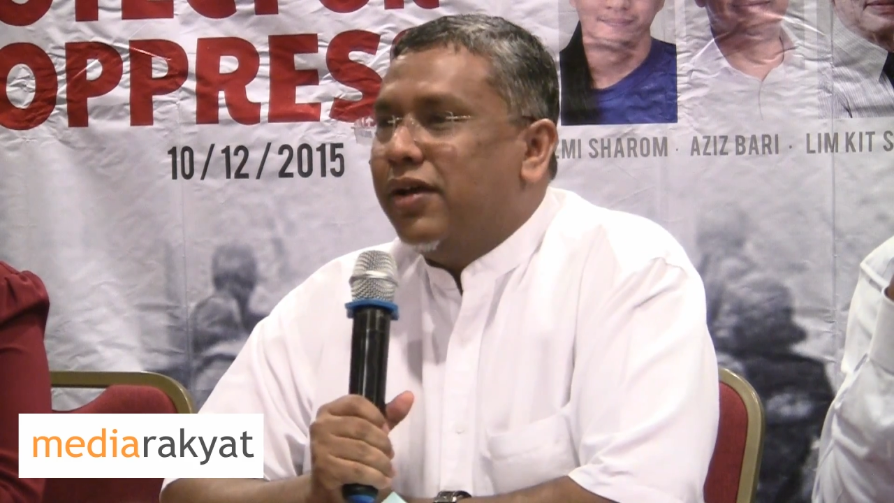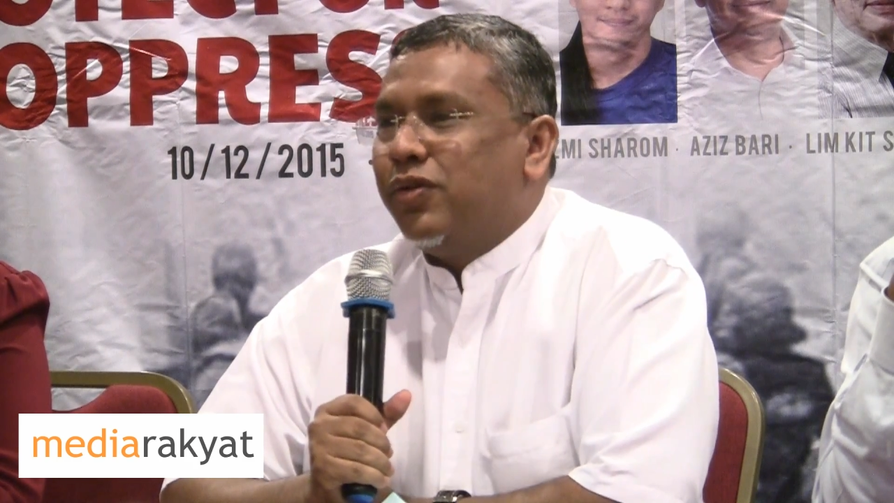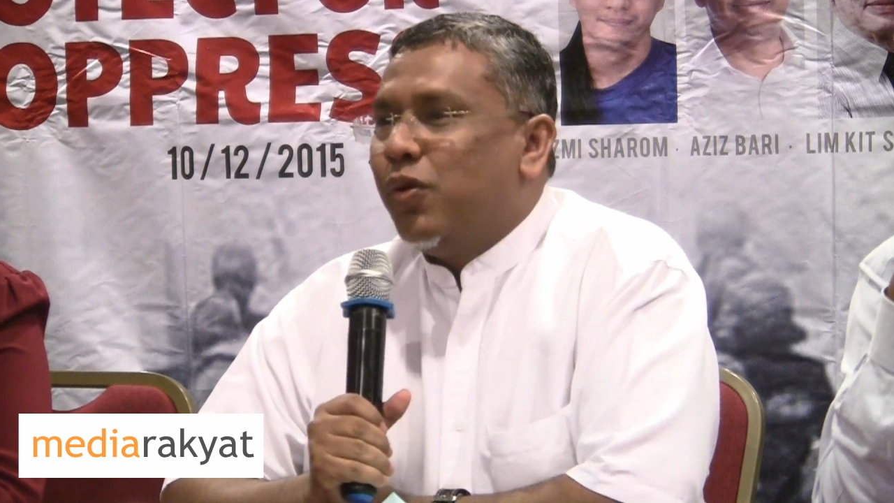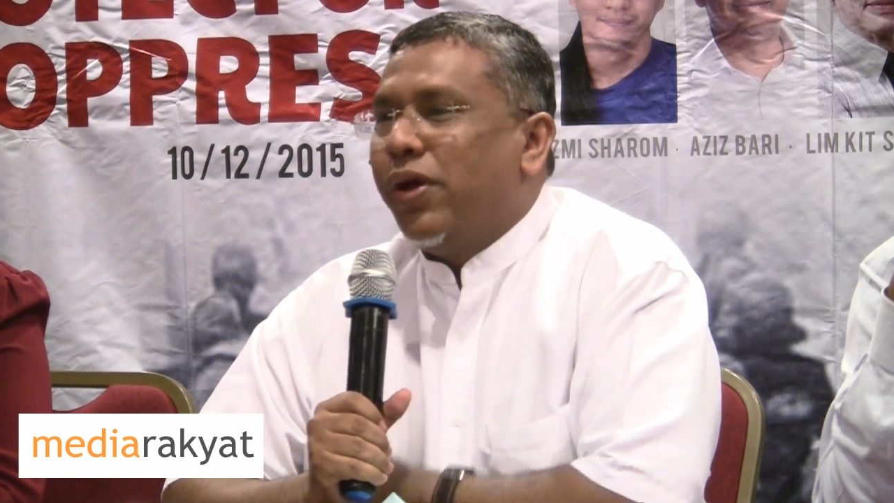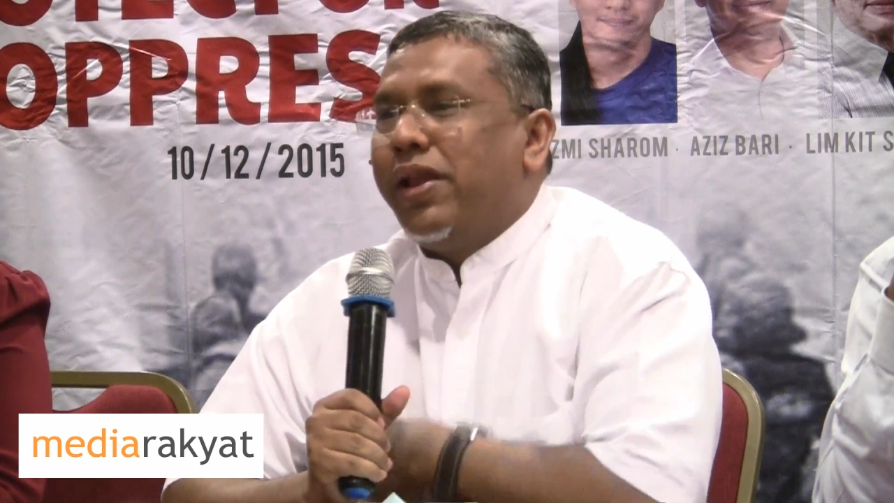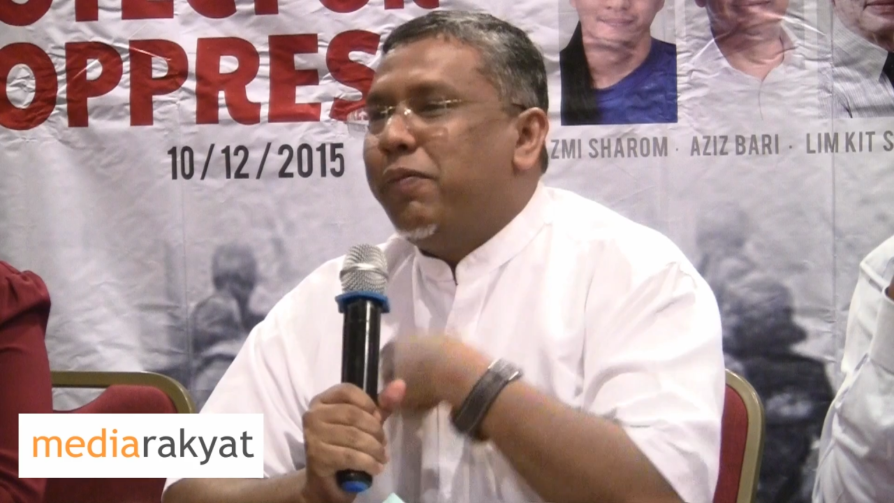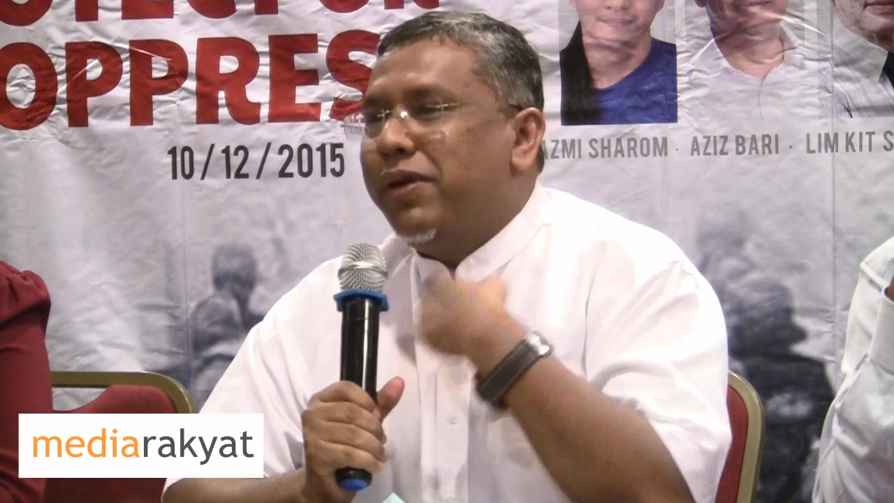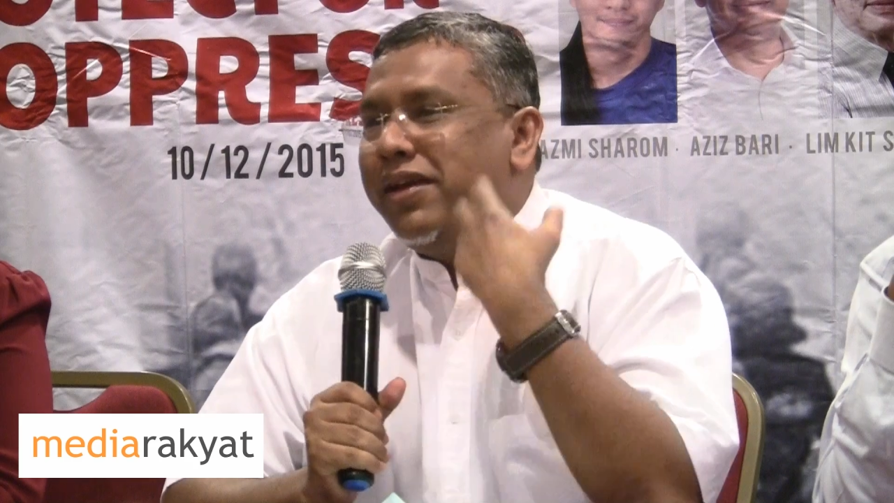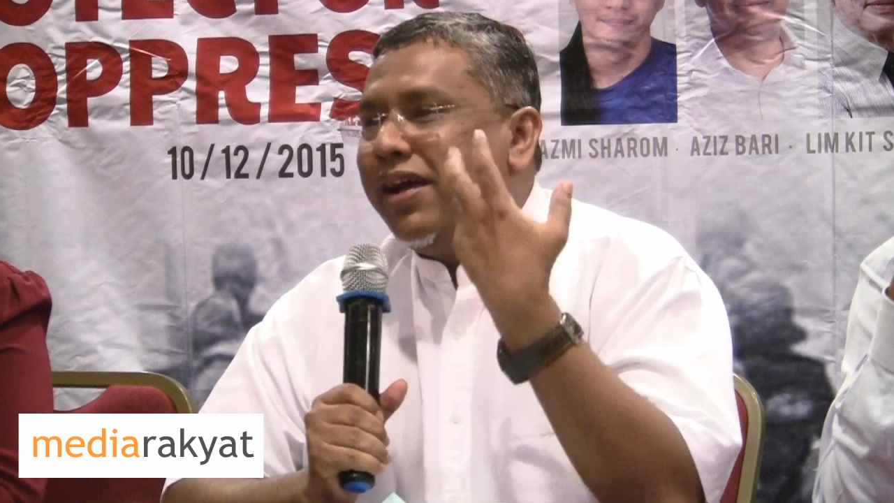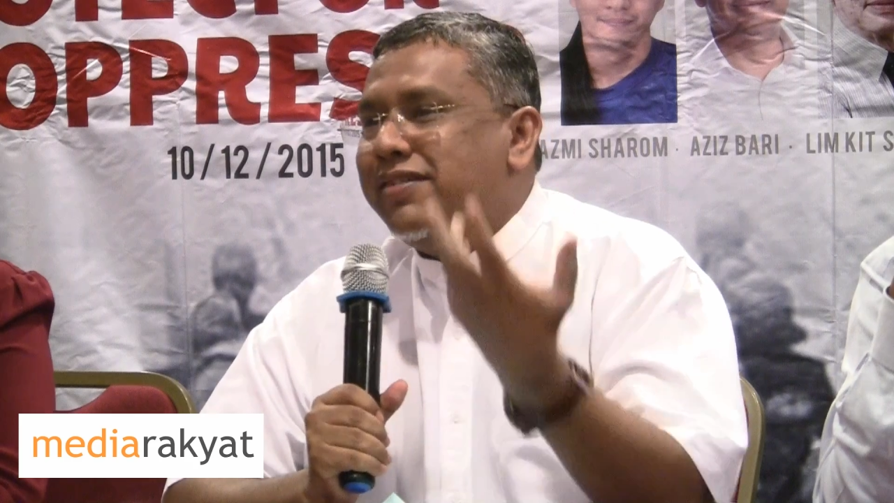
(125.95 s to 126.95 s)
So whenever
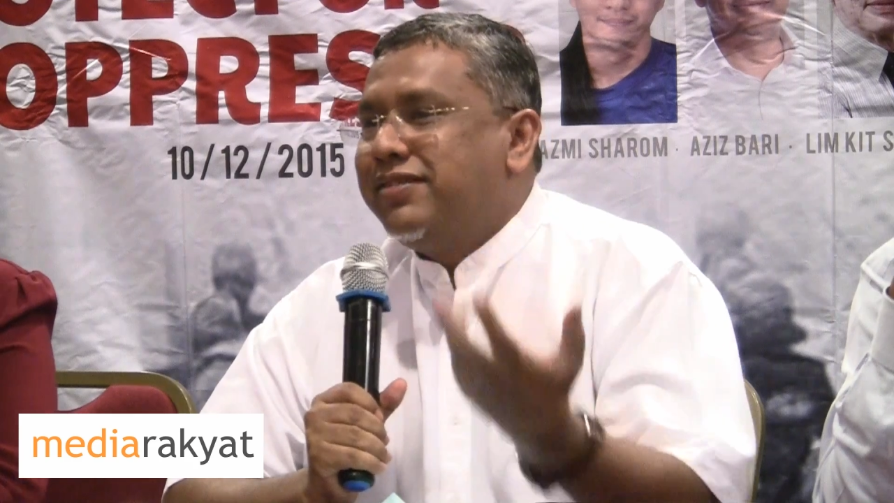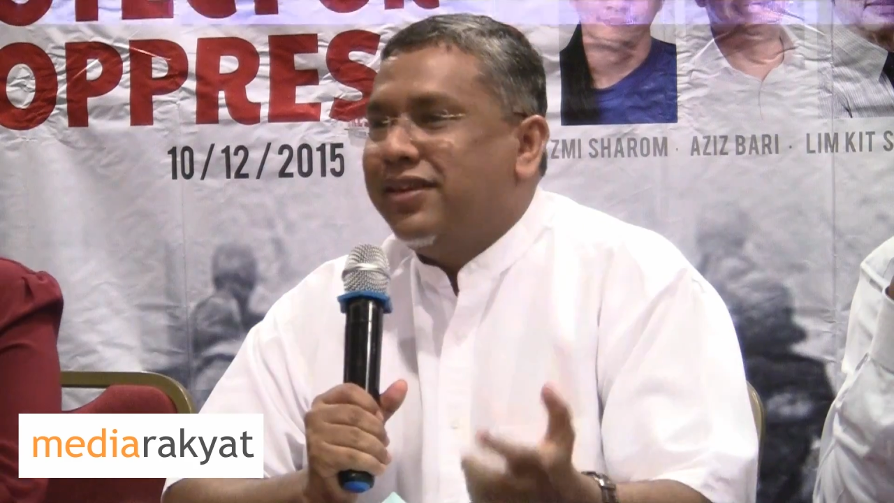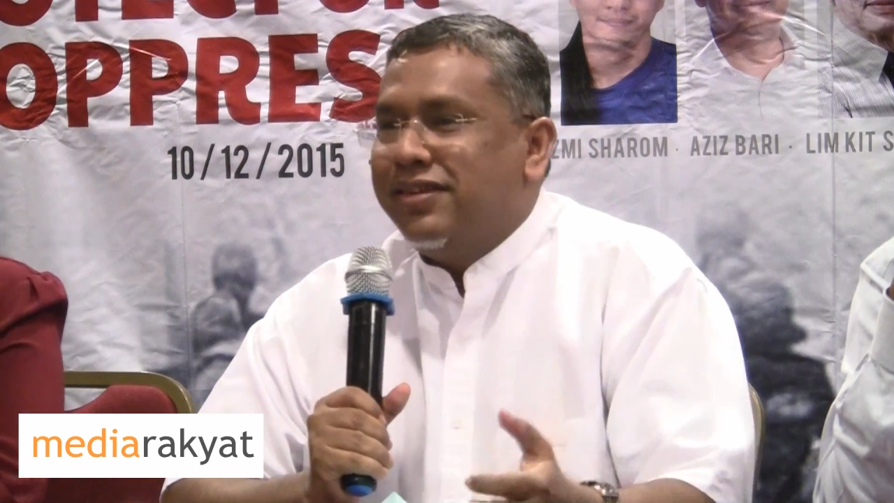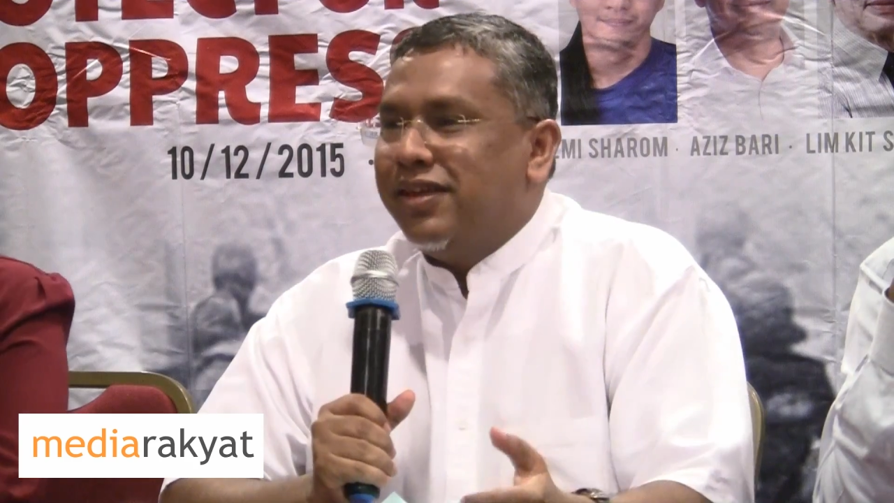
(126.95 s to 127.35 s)
he answered,